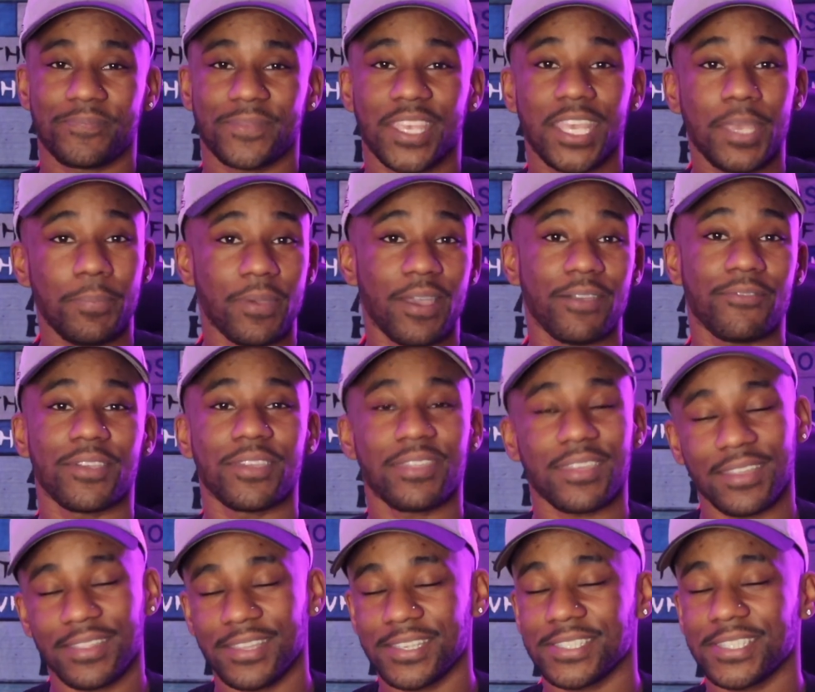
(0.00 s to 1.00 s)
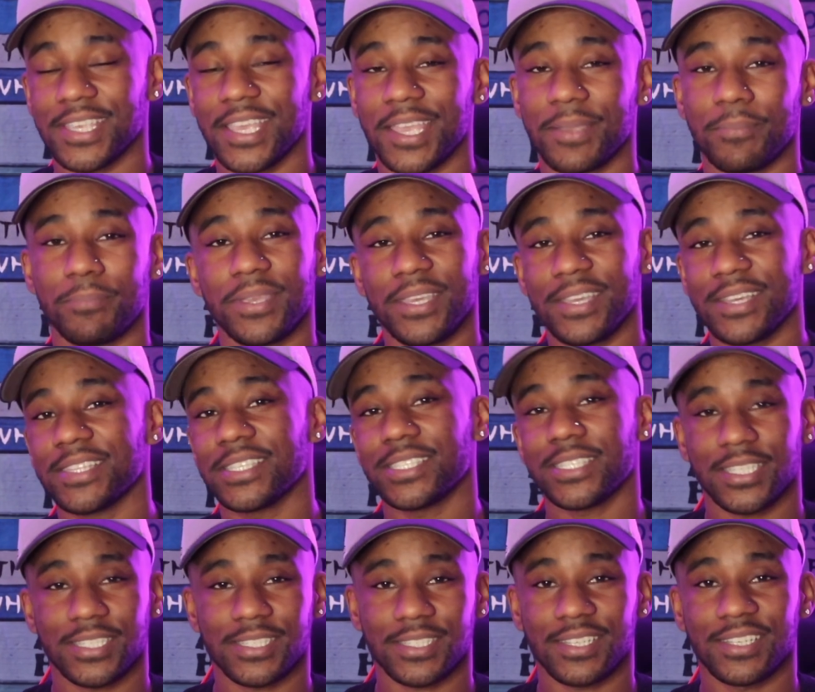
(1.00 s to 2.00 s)
keep everything the same, be
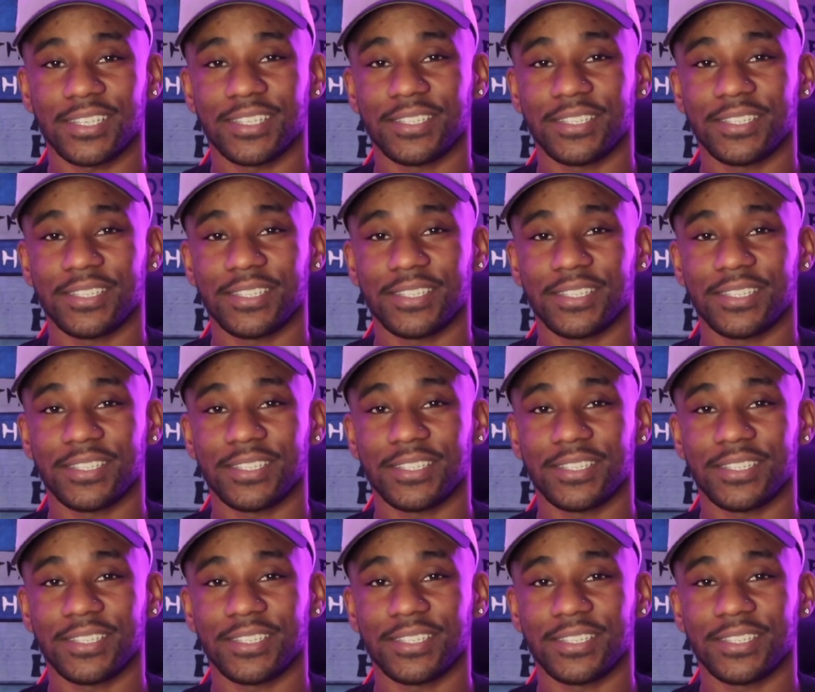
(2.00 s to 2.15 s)
consistent.